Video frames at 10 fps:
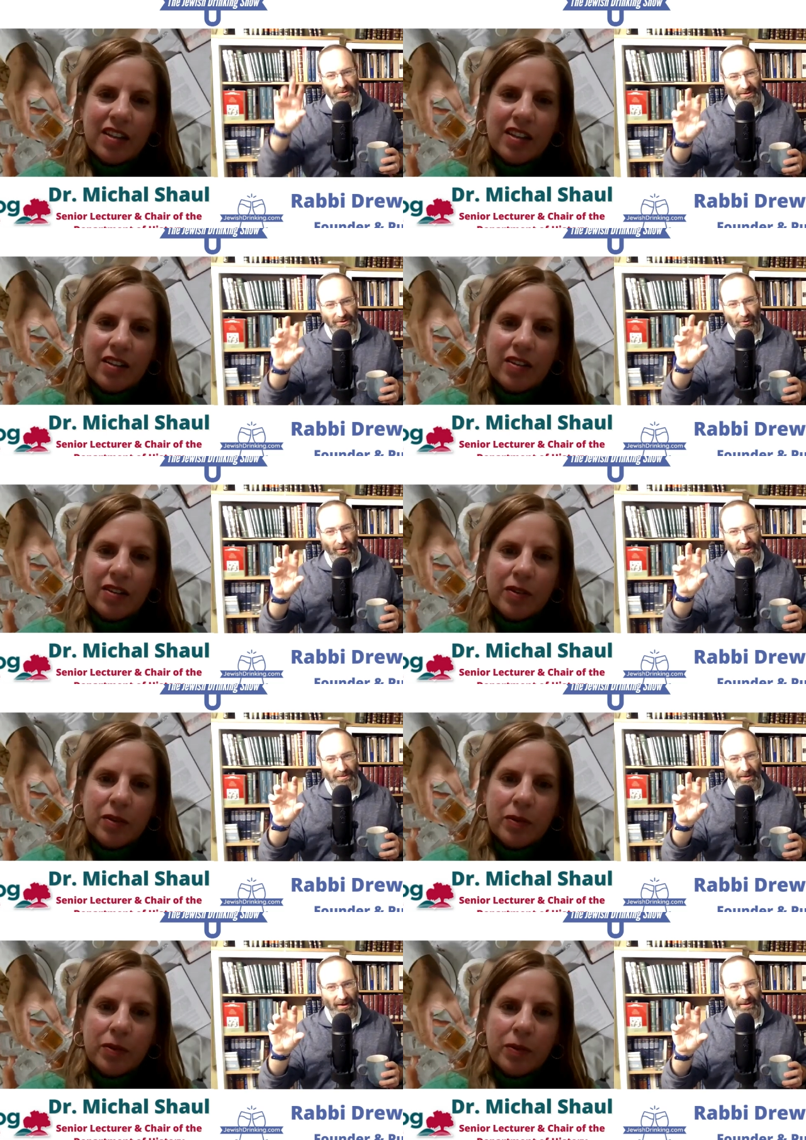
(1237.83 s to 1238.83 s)
Speaker 1: was your
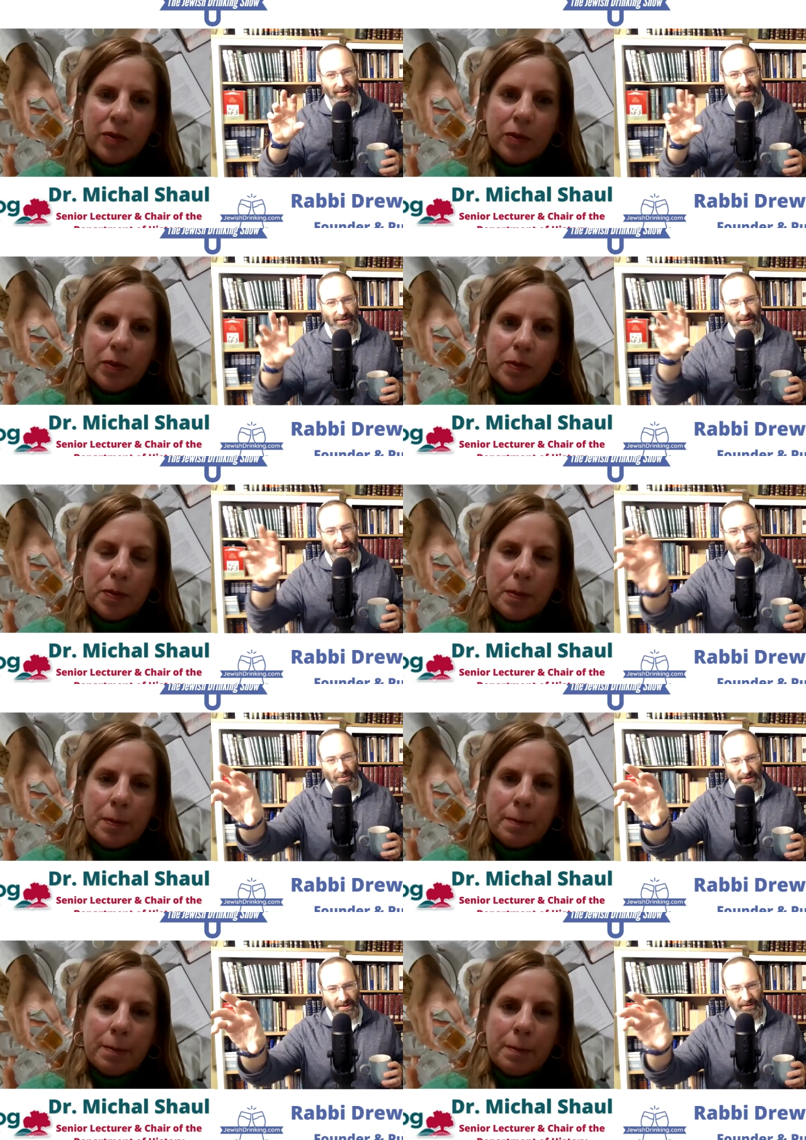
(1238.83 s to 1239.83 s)
experience
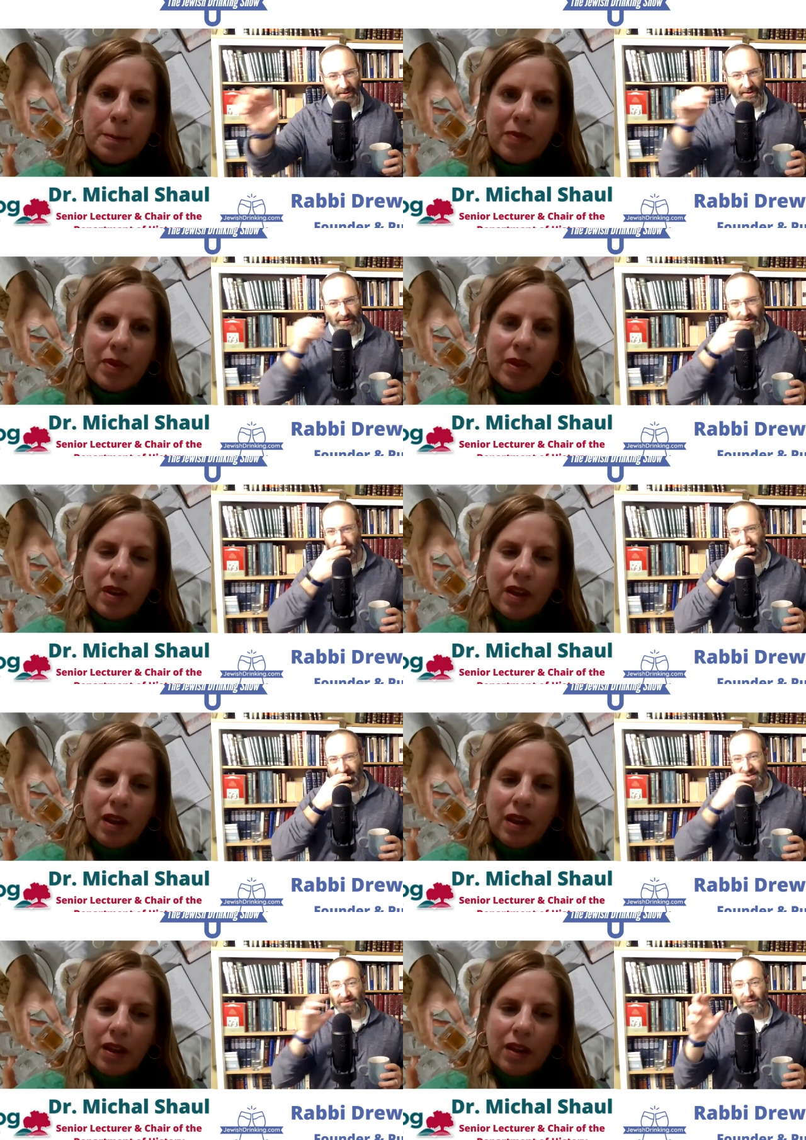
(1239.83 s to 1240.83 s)
perceiving this
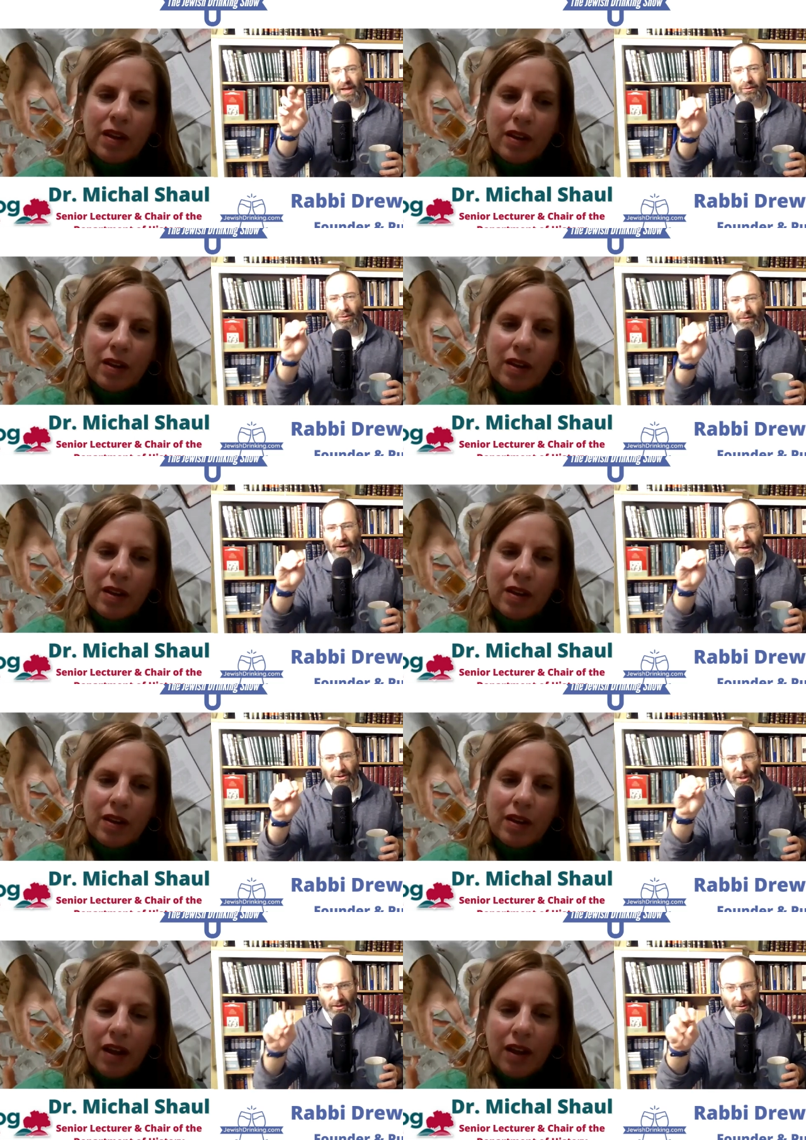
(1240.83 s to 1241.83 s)
this it was a very
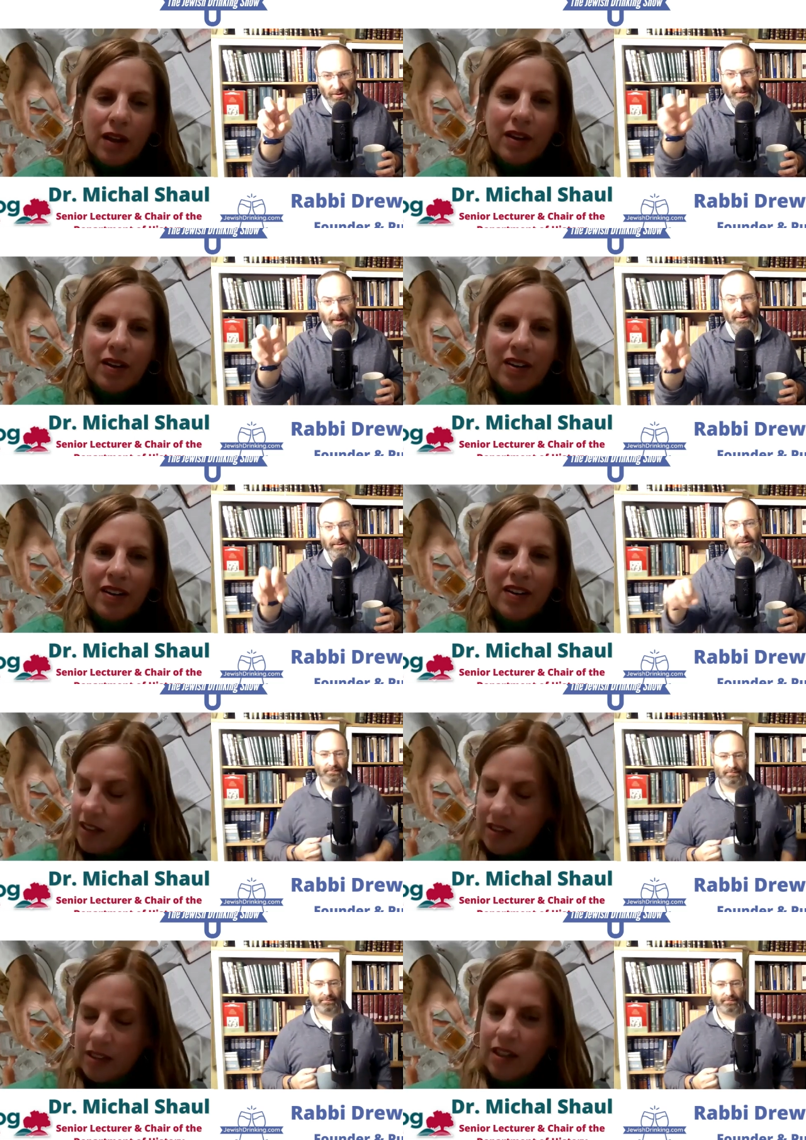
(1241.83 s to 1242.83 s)
gendered space
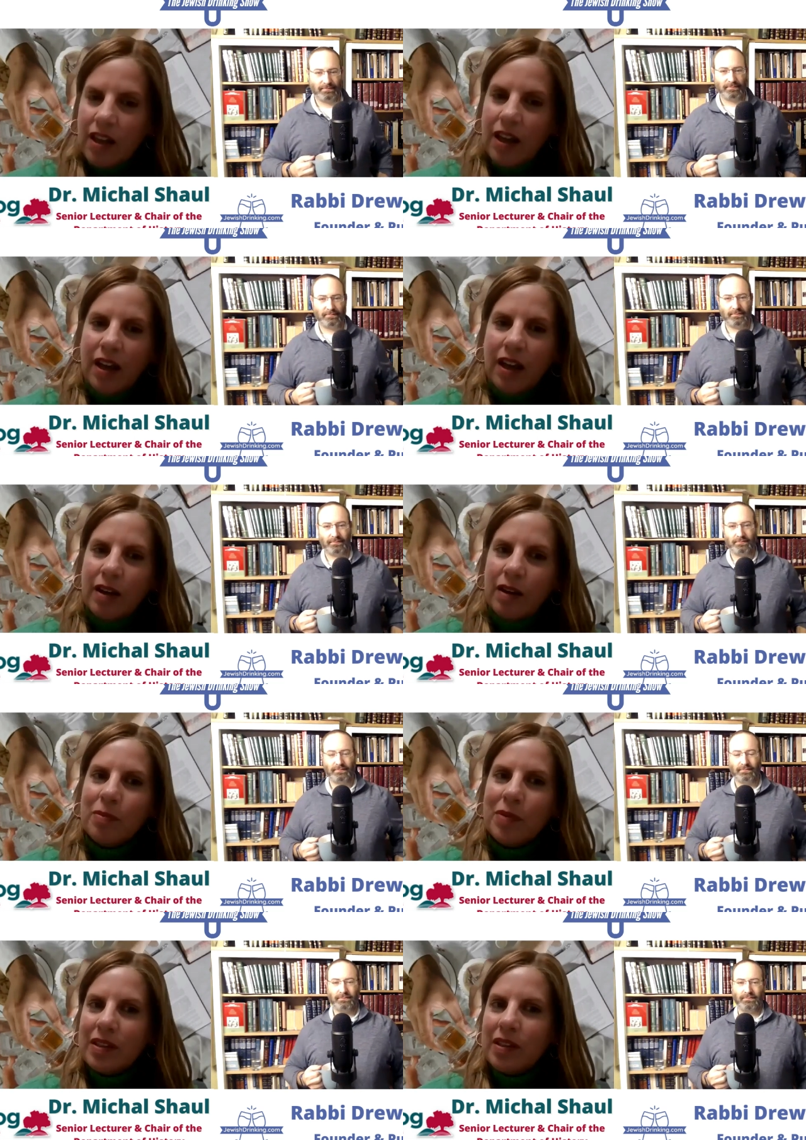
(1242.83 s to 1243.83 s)
Speaker 2: yes it is
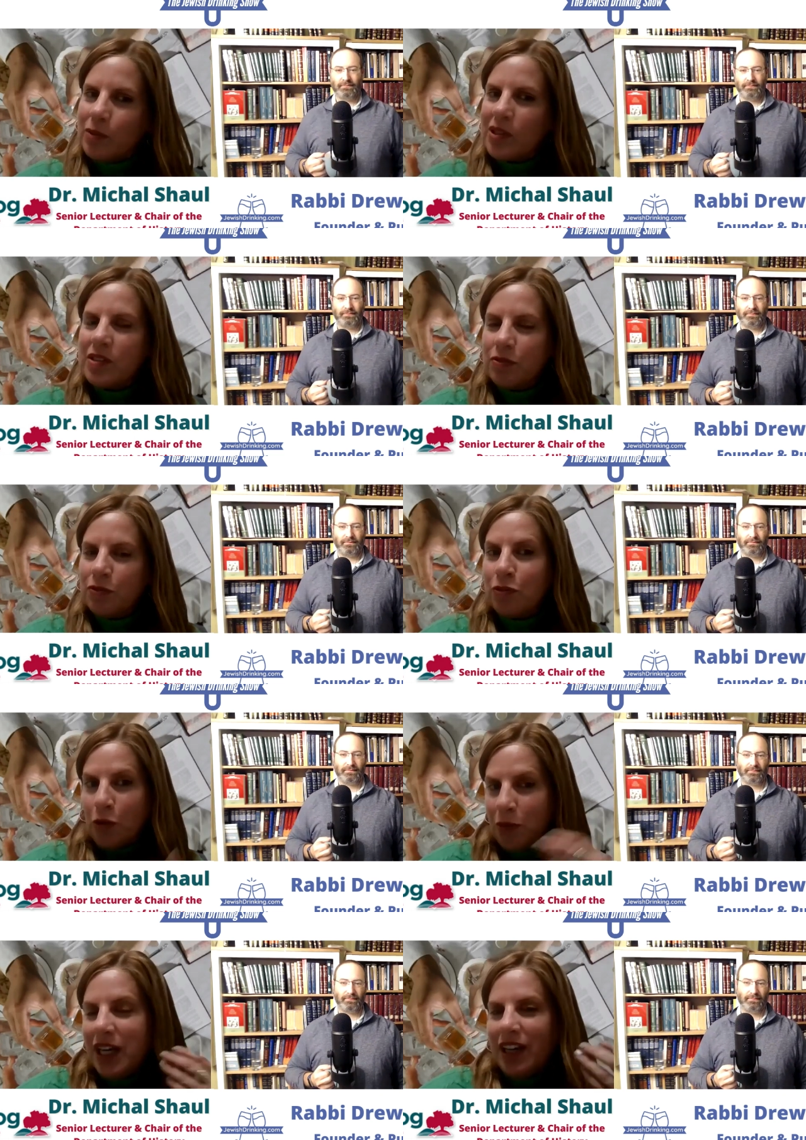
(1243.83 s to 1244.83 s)
uh, but it was
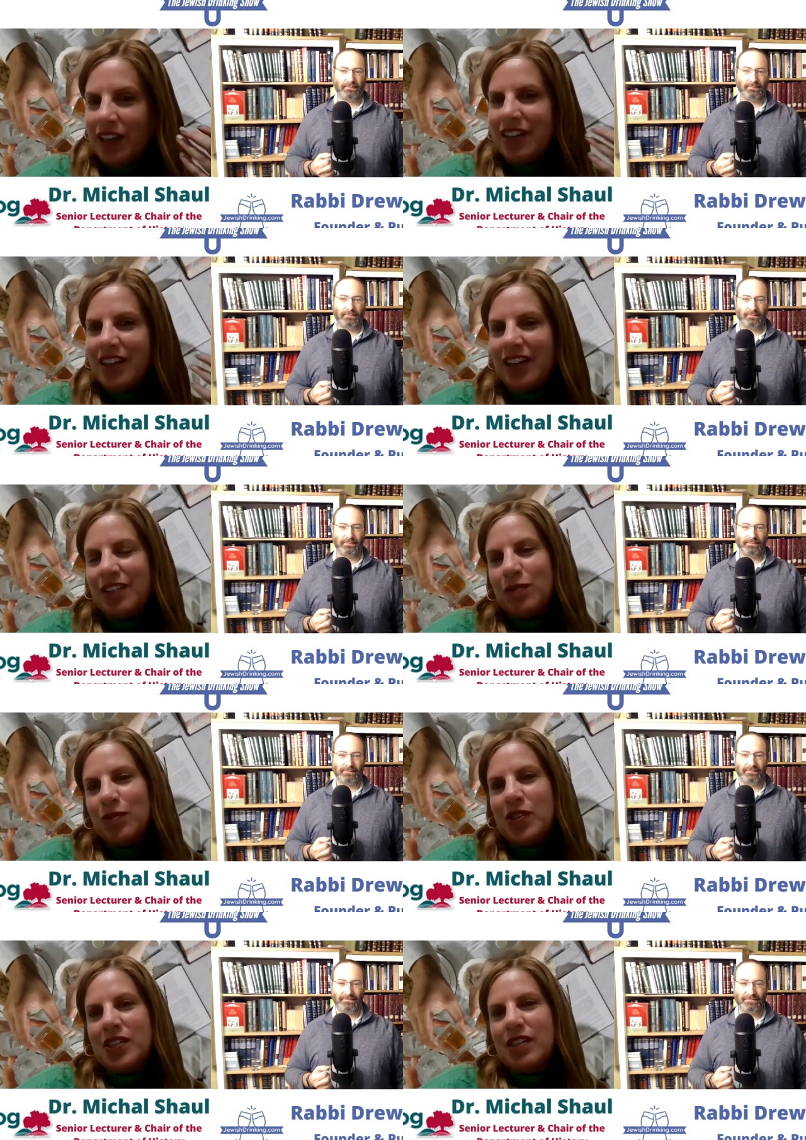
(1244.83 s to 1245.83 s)
for me. It
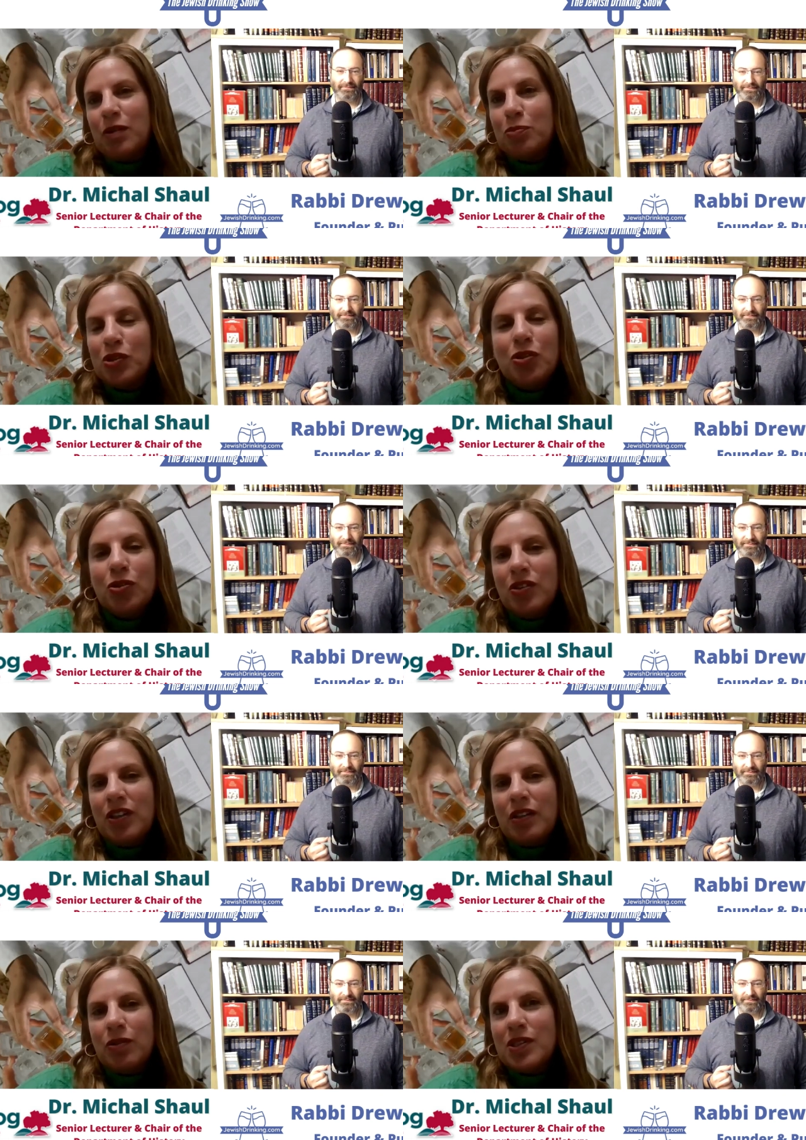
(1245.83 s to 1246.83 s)
was an
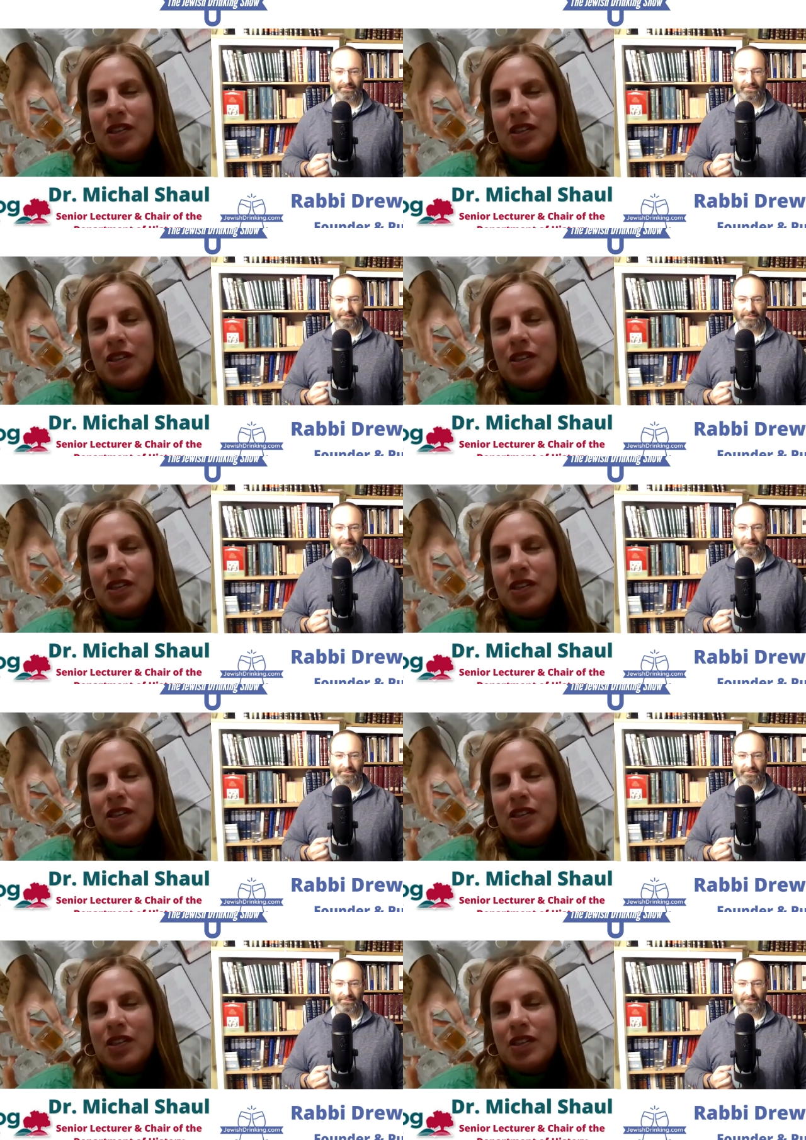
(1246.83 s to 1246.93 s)
opportunity. It was